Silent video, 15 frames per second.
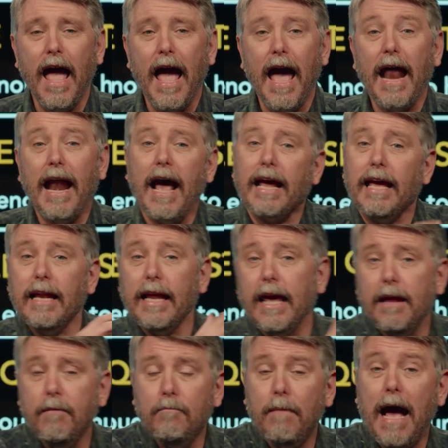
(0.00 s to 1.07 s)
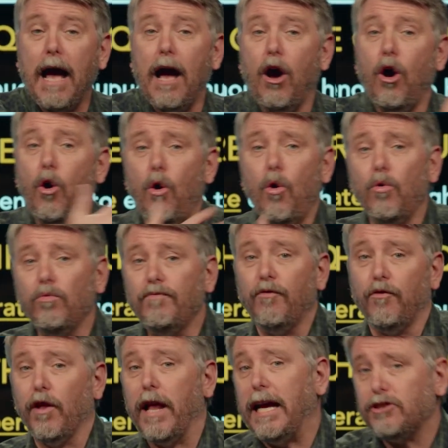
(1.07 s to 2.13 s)
And I can, in my own
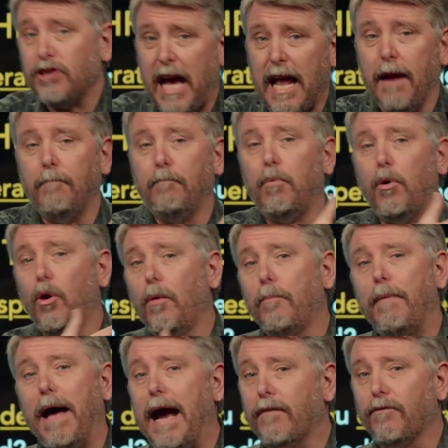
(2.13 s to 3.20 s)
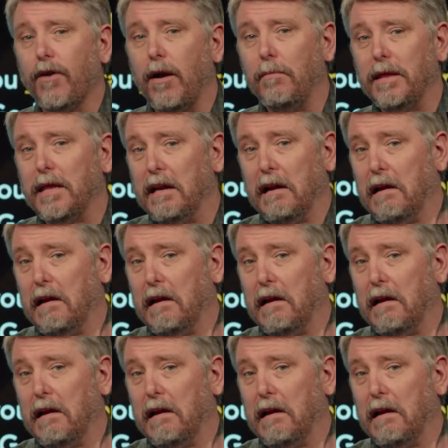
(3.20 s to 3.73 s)
flesh, kind of pull back from it that